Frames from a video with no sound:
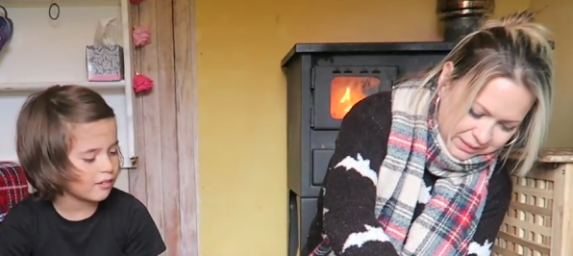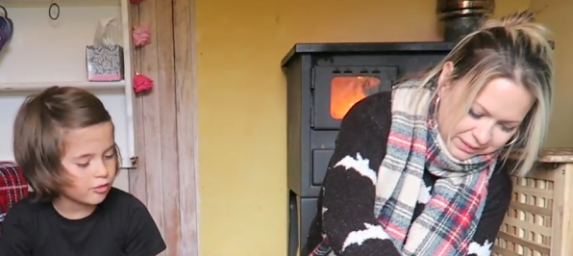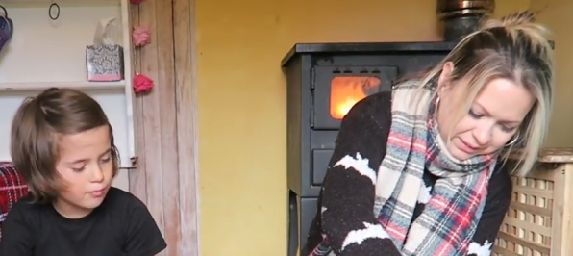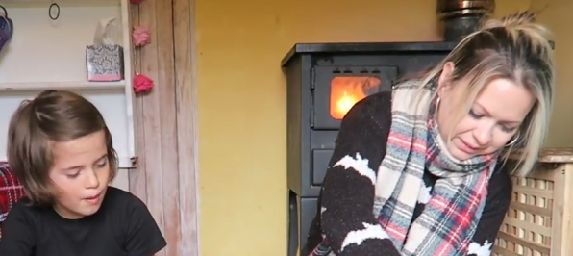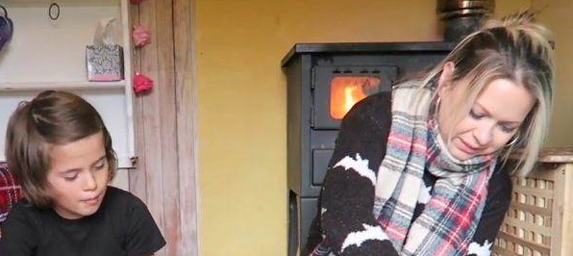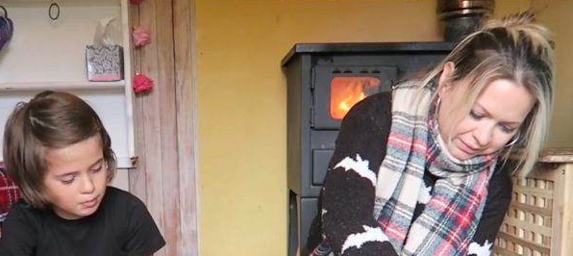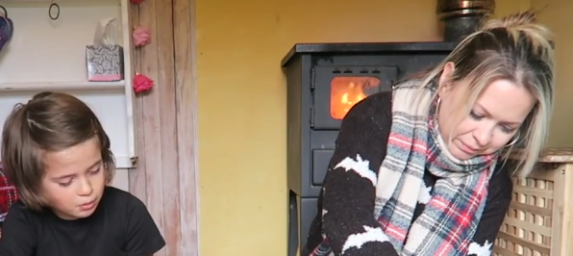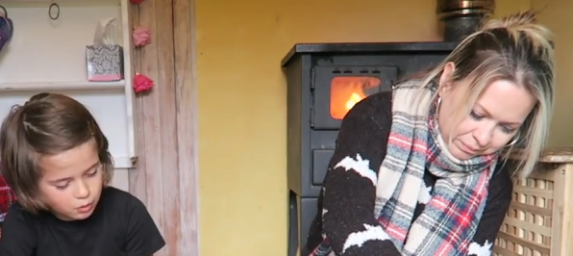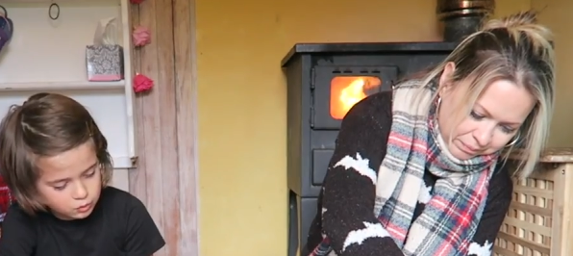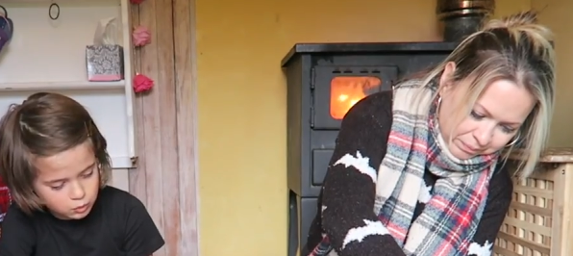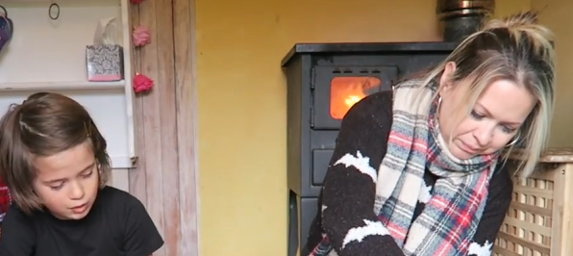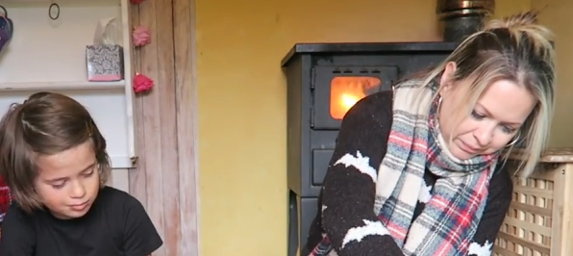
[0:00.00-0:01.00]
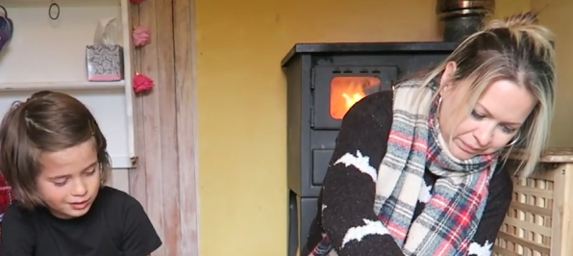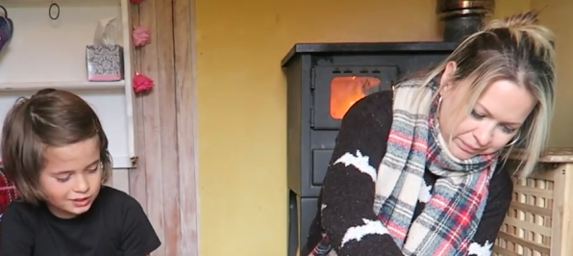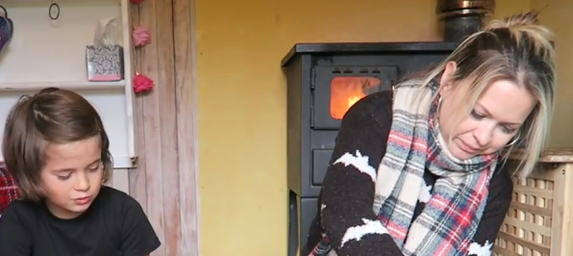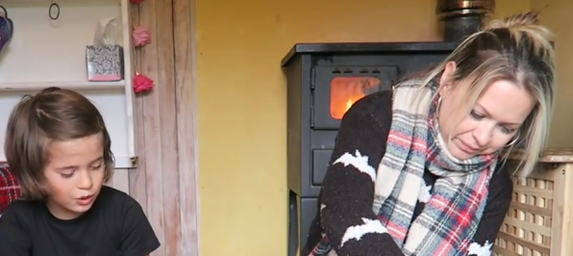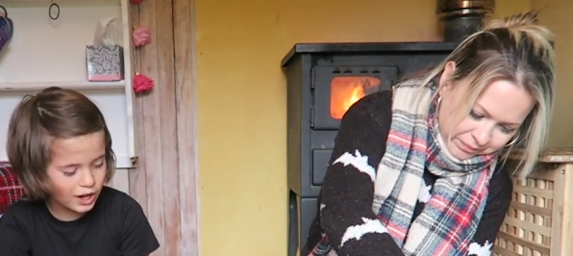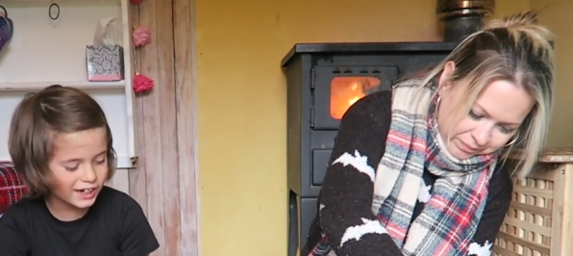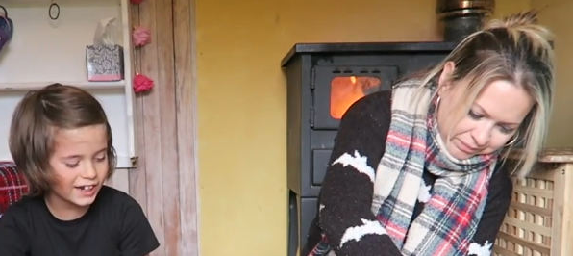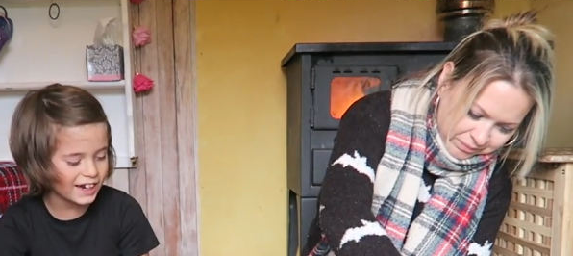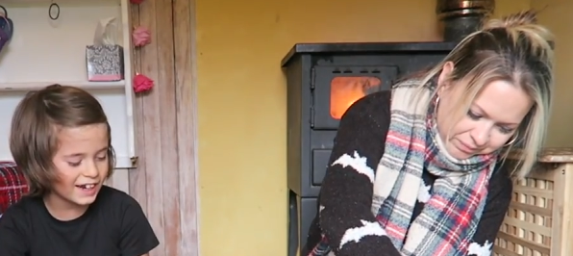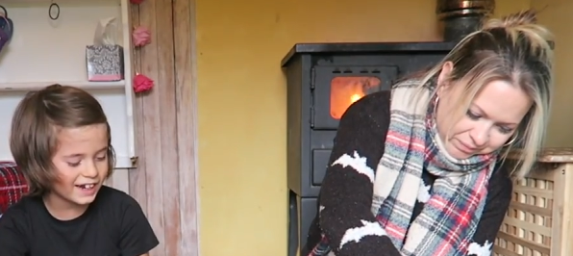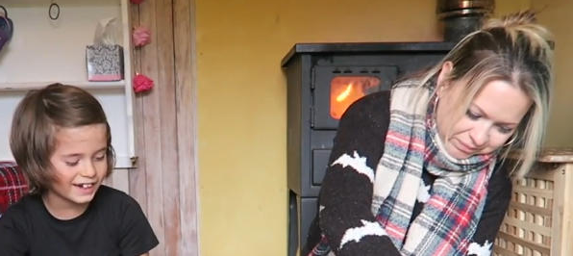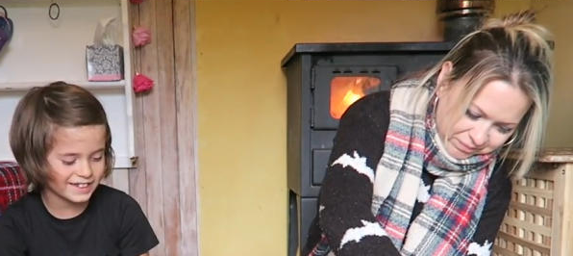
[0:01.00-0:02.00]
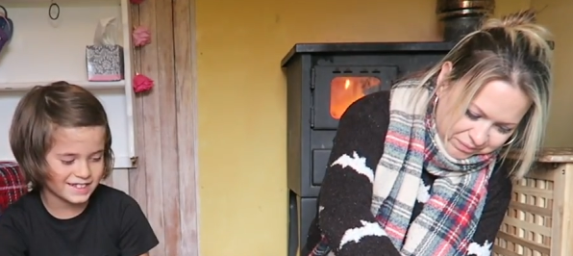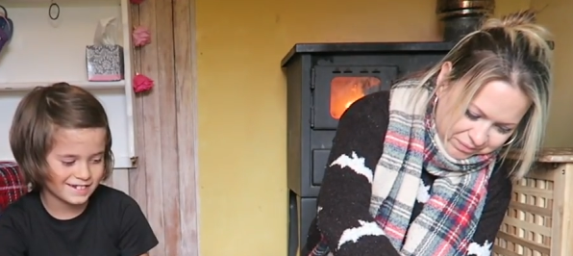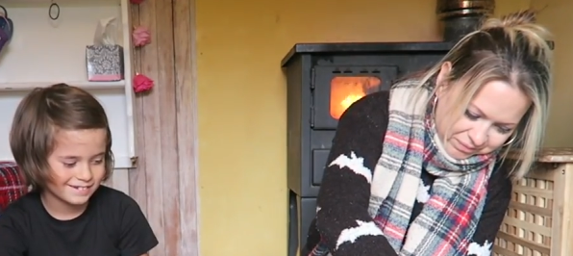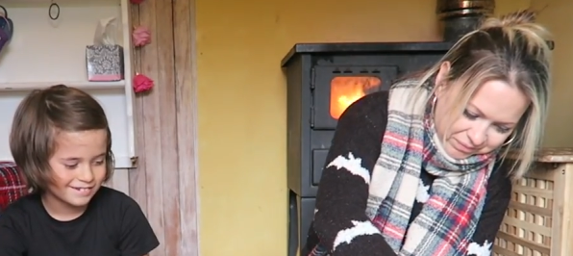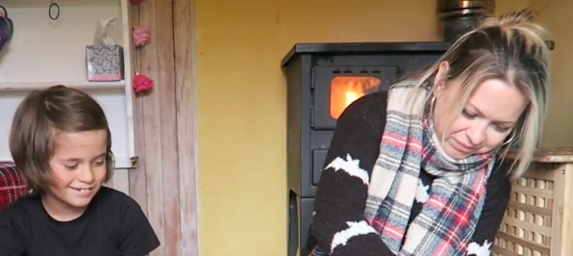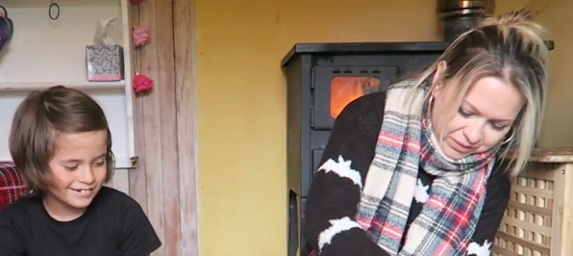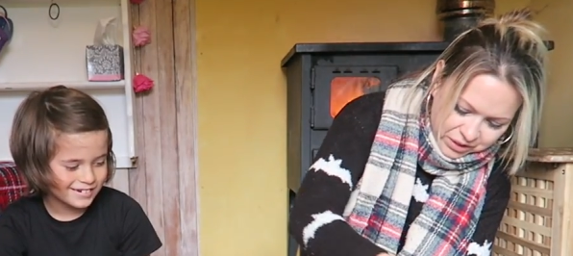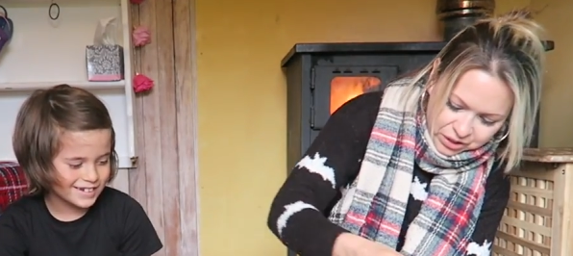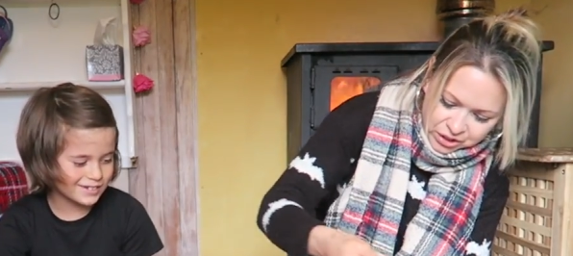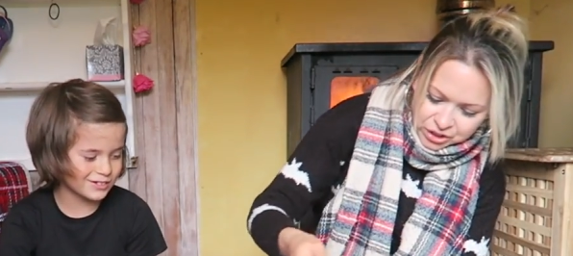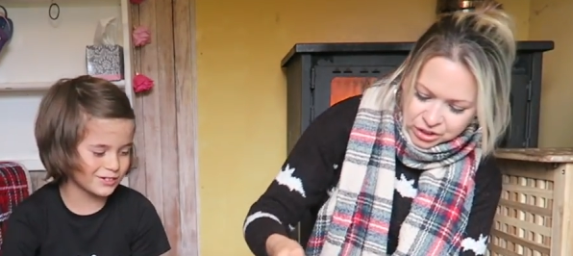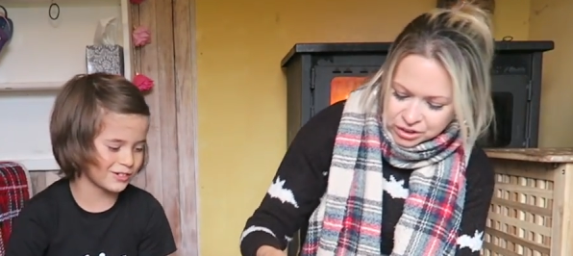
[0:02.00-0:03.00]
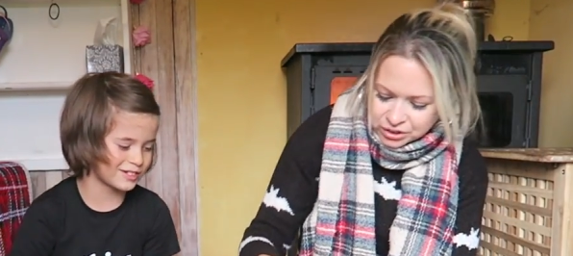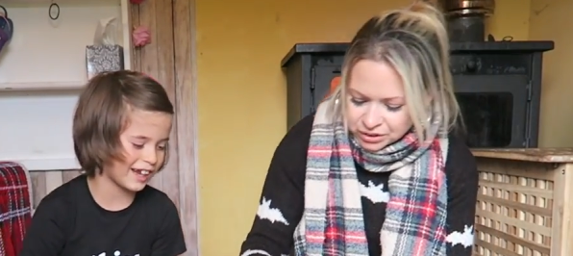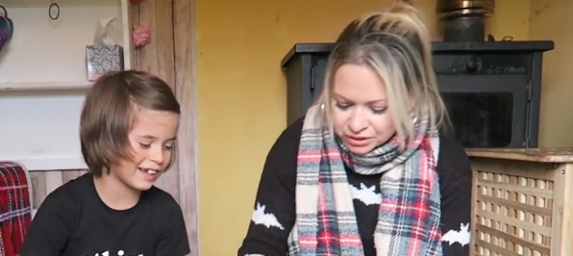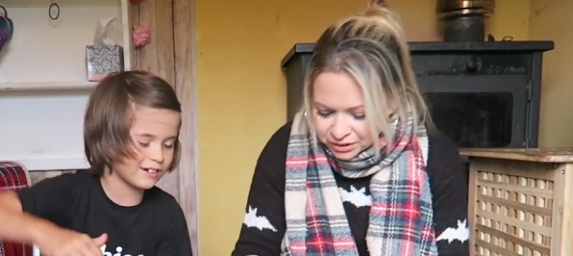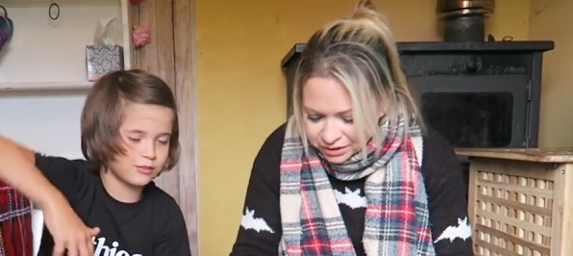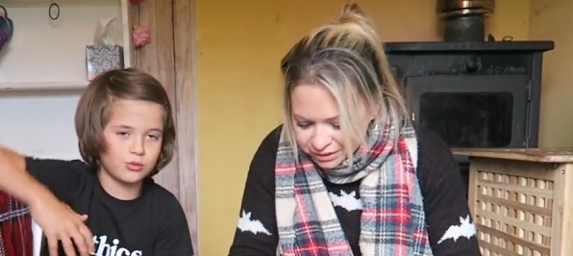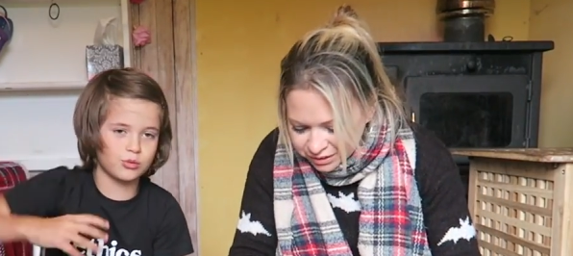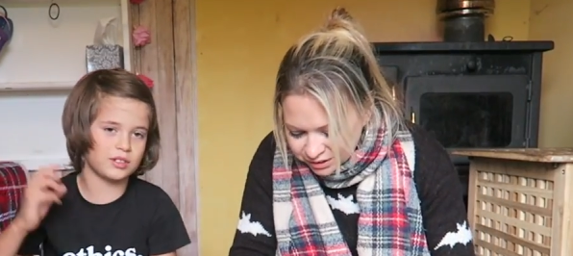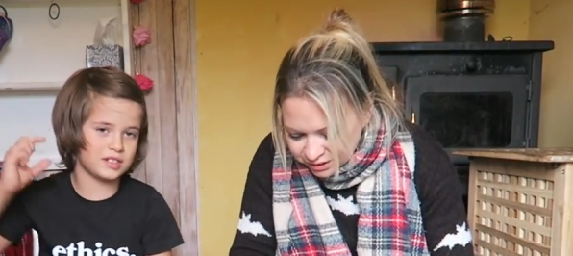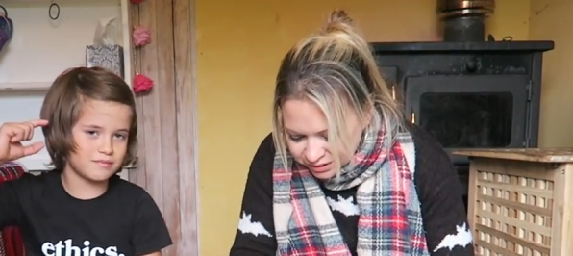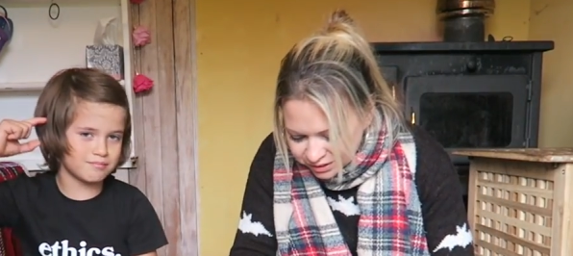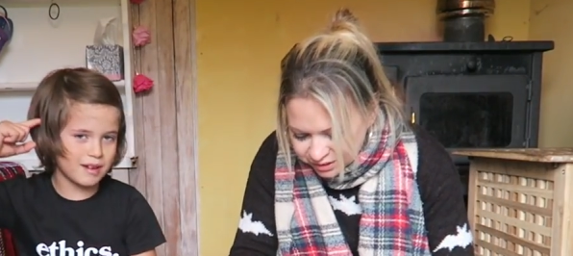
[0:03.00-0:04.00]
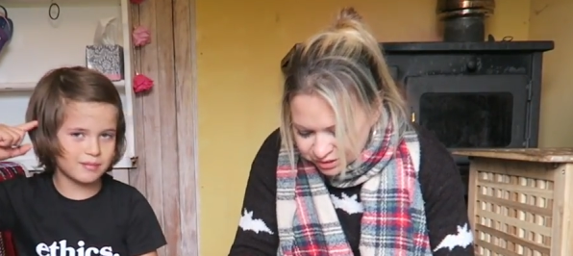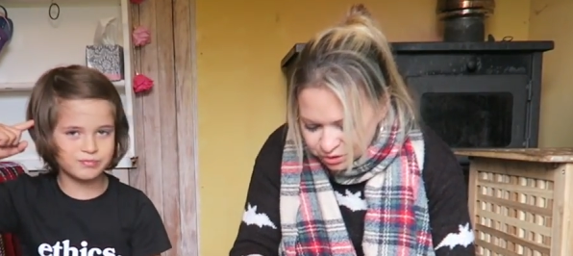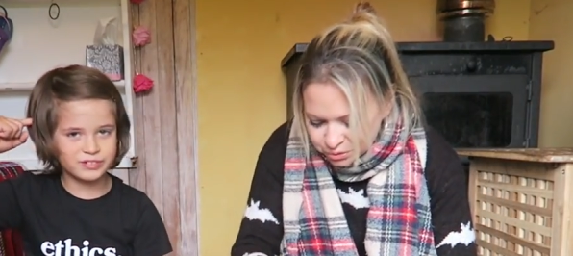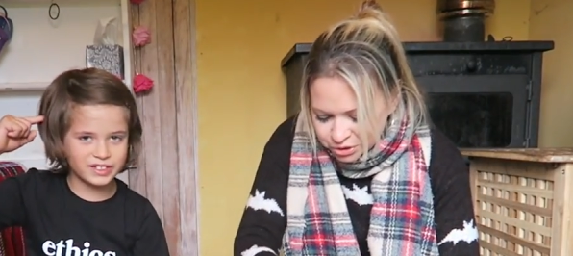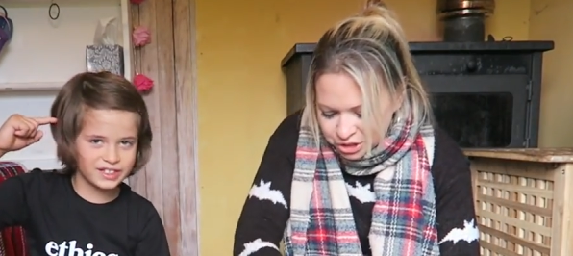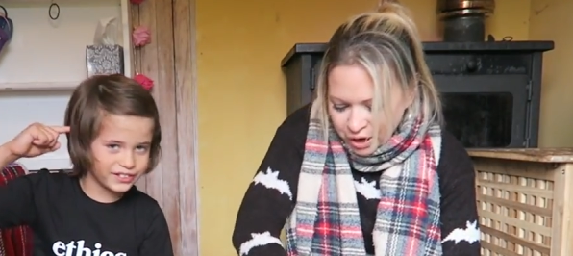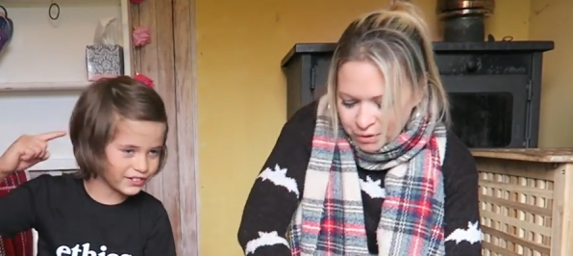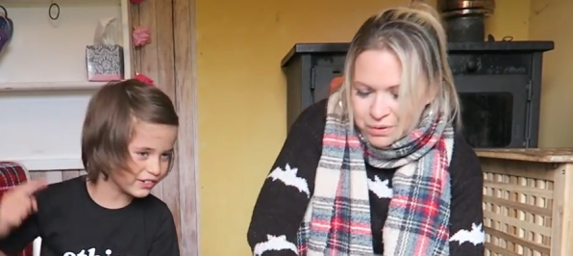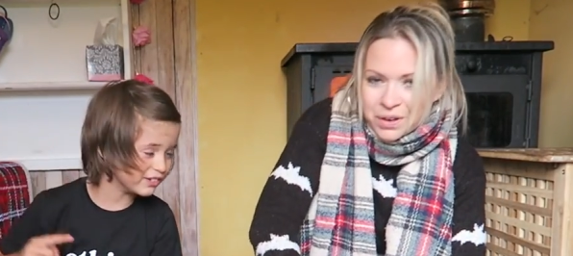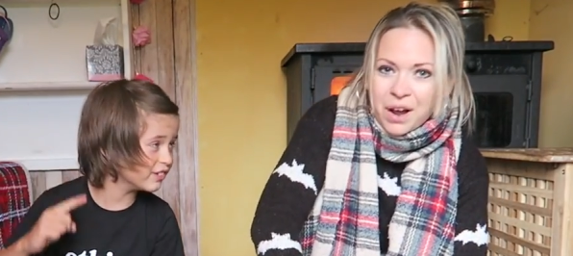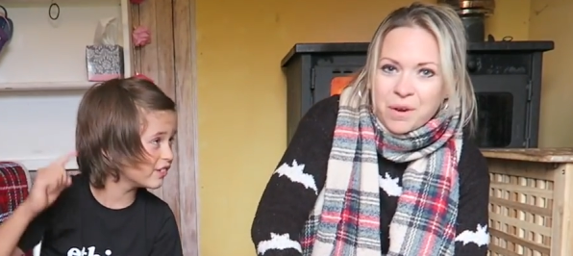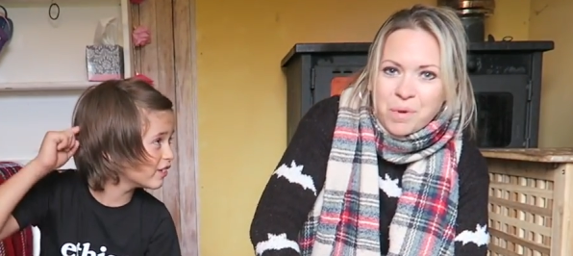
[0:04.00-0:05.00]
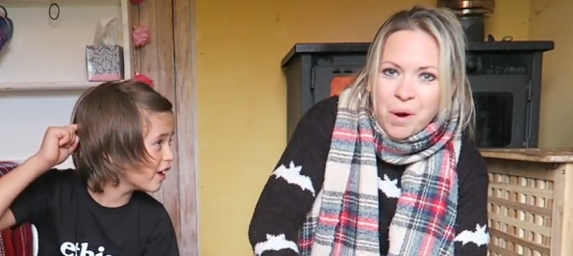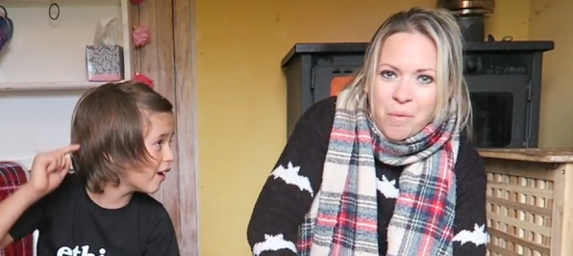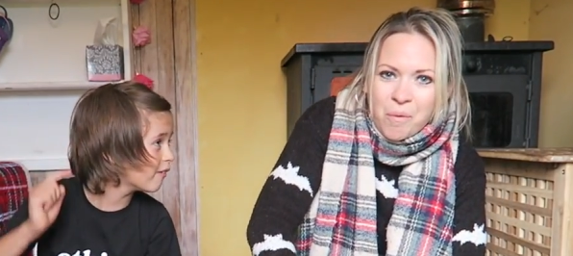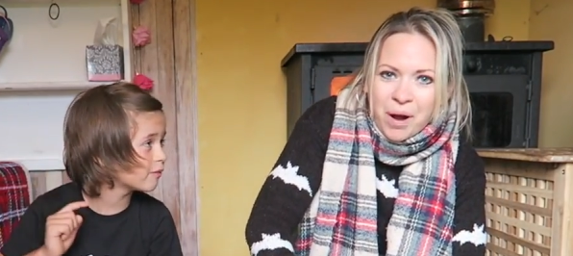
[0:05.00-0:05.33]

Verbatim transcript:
Speaker 1: not remember what one plus one is. It's because you're taking out all these memories. You don't know what